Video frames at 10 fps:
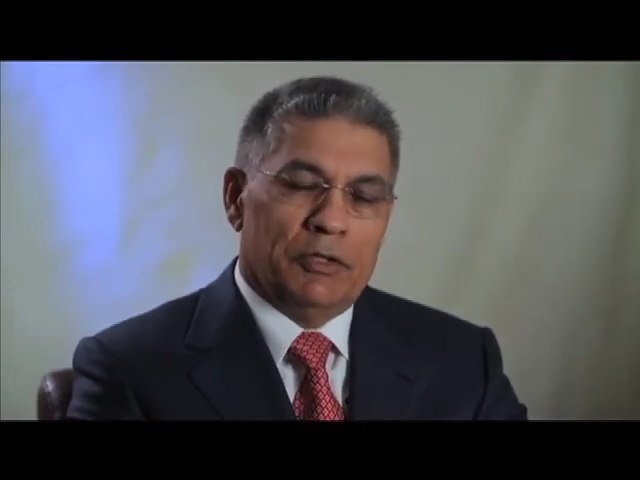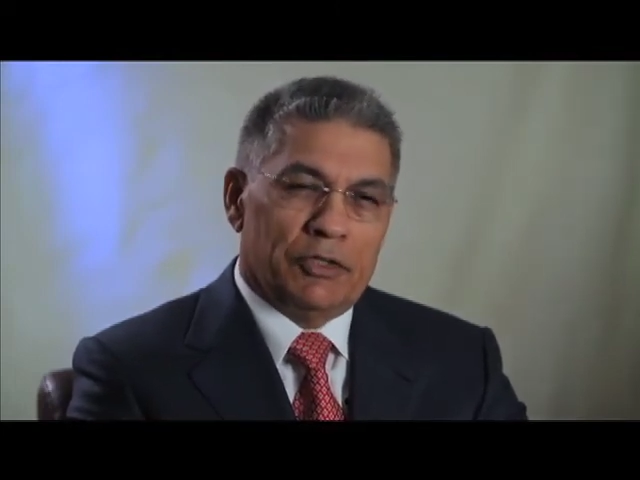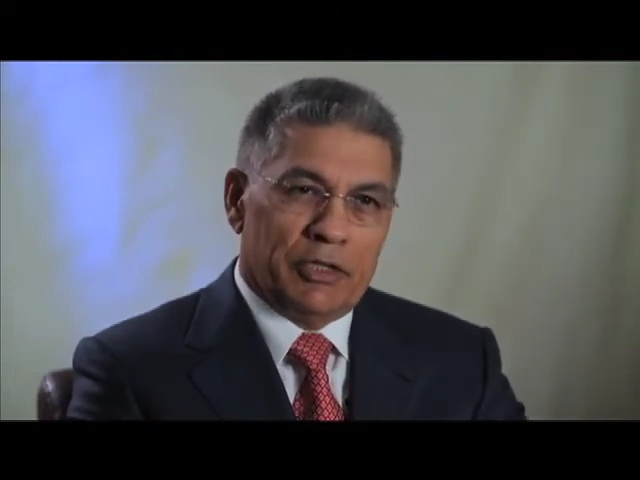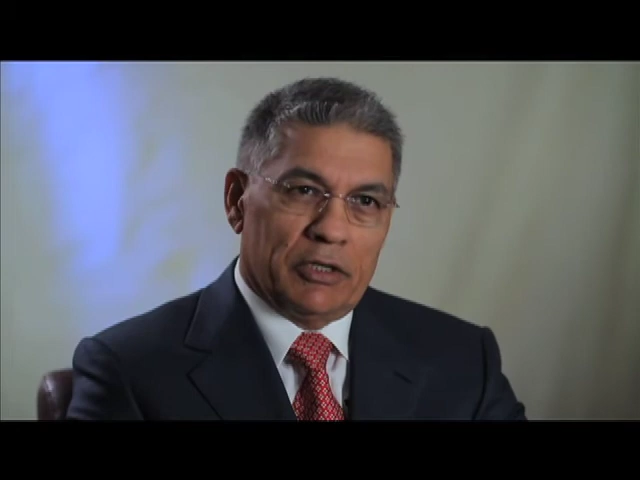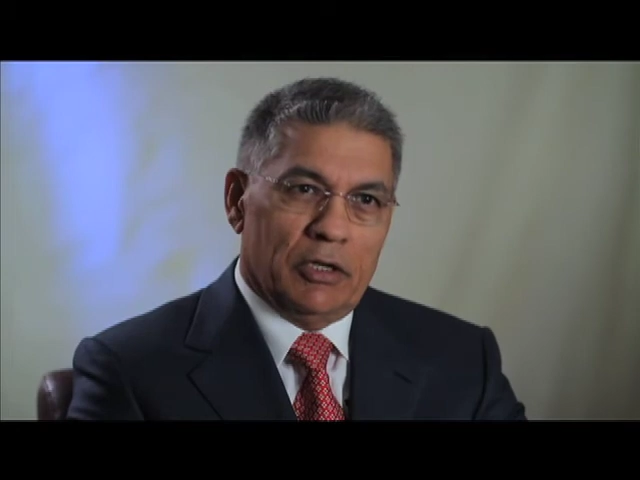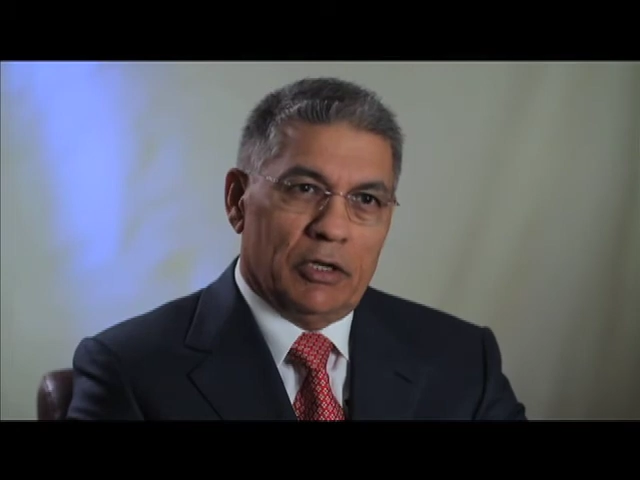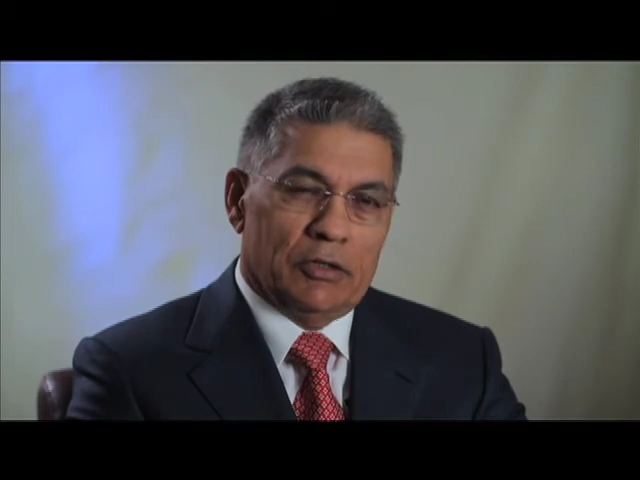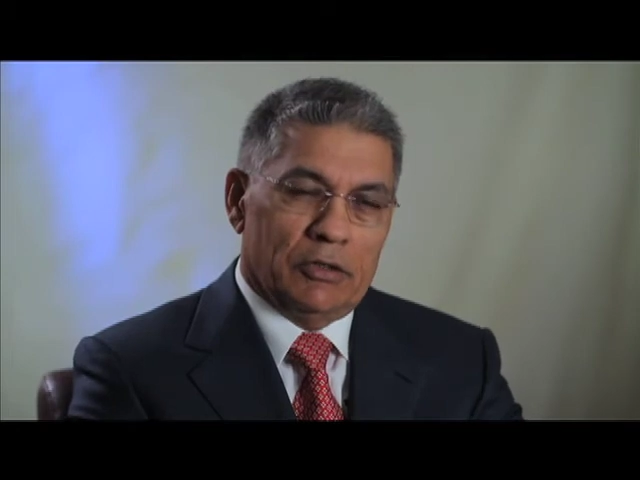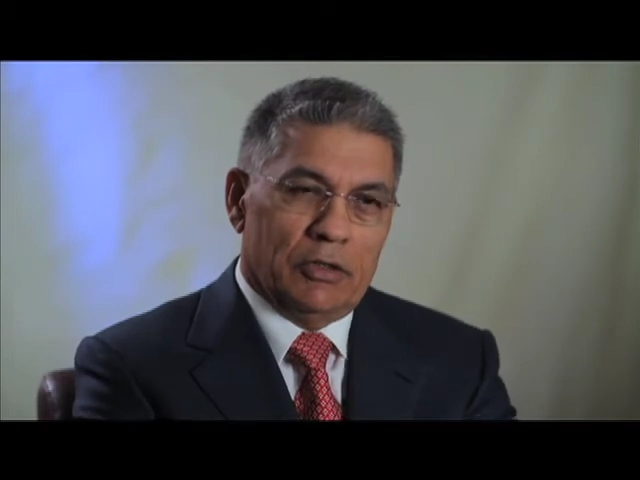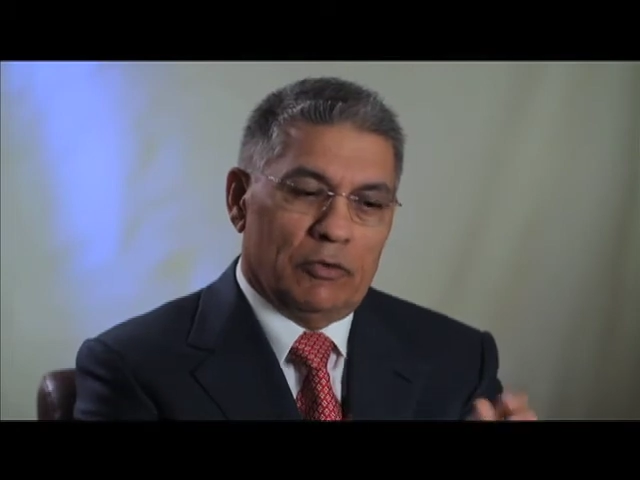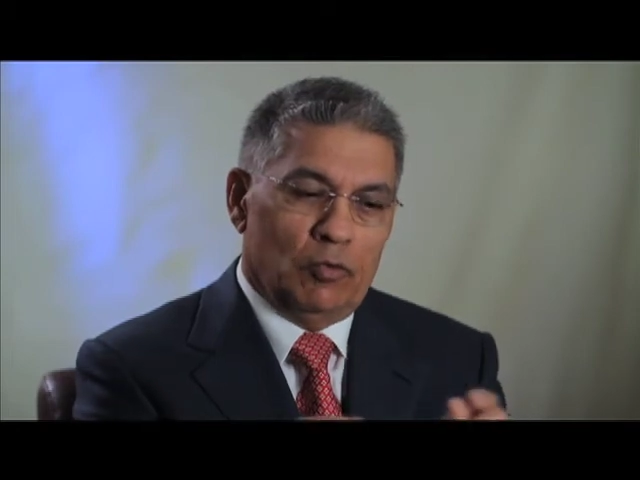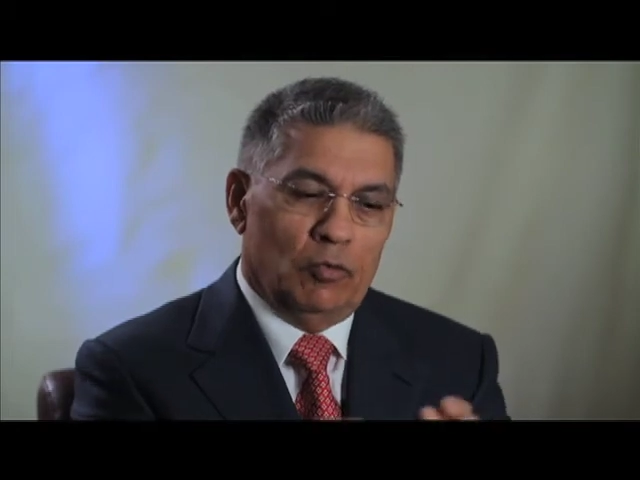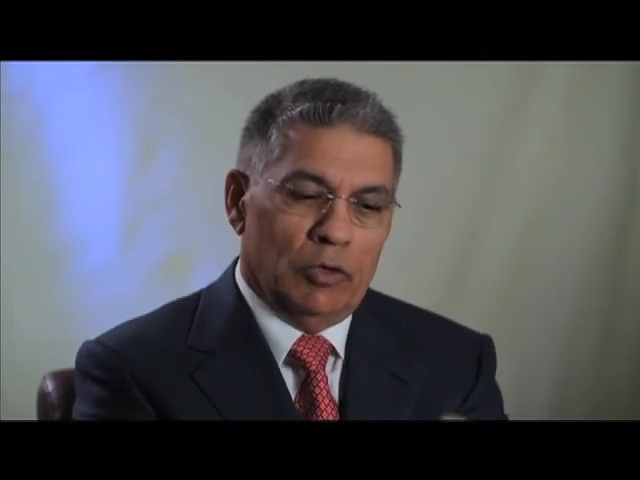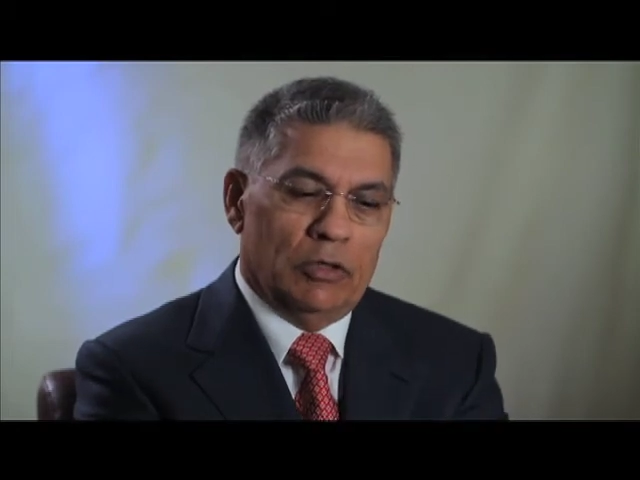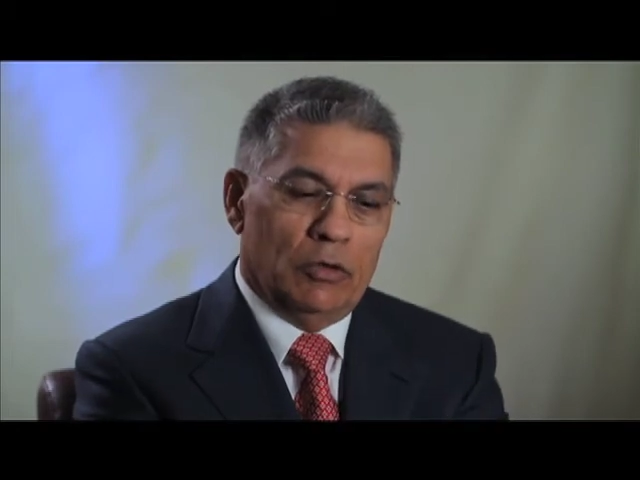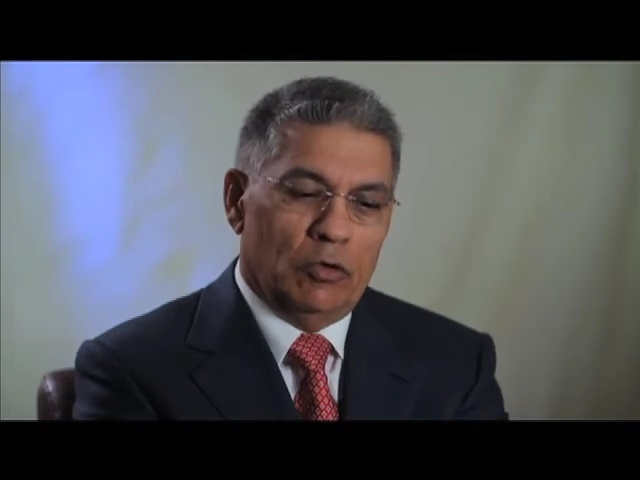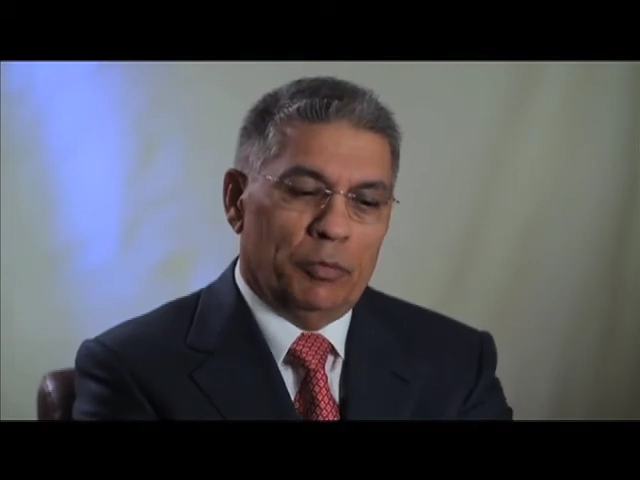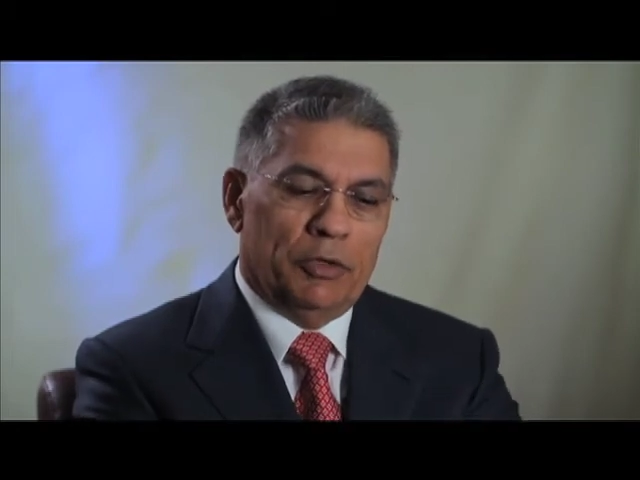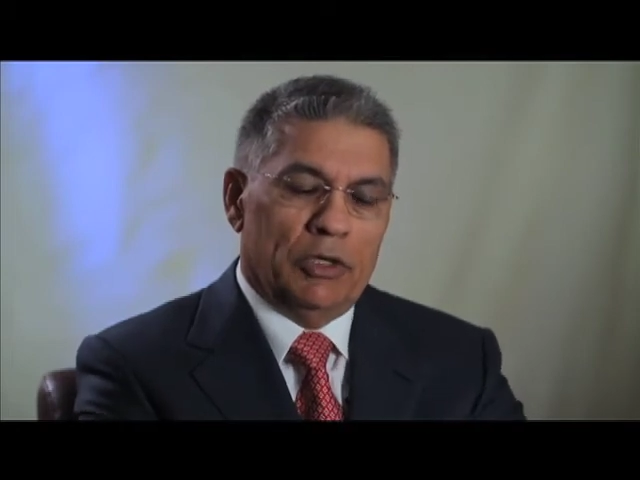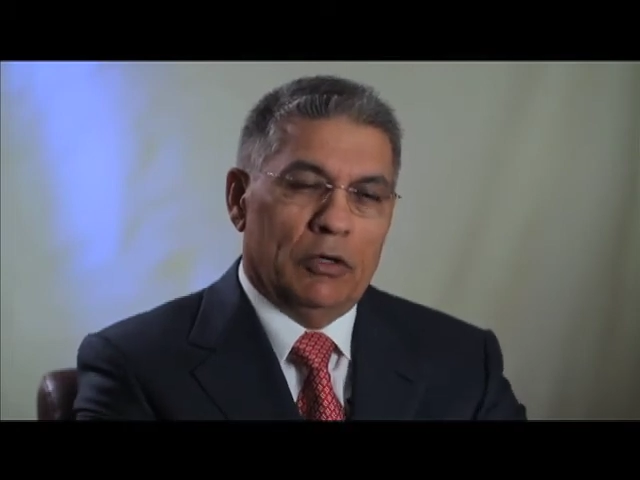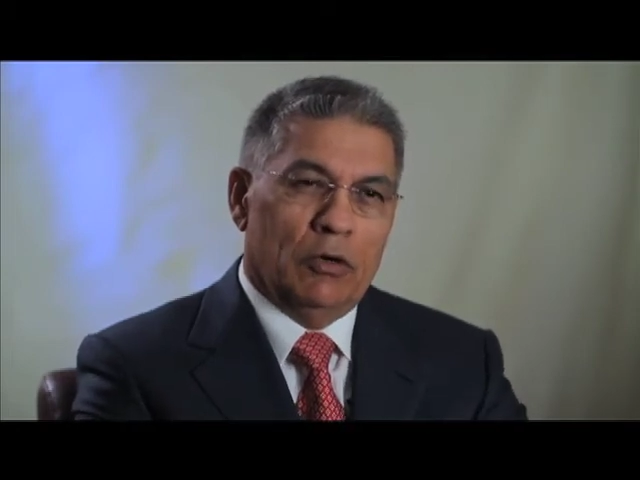this technology, that through one opening,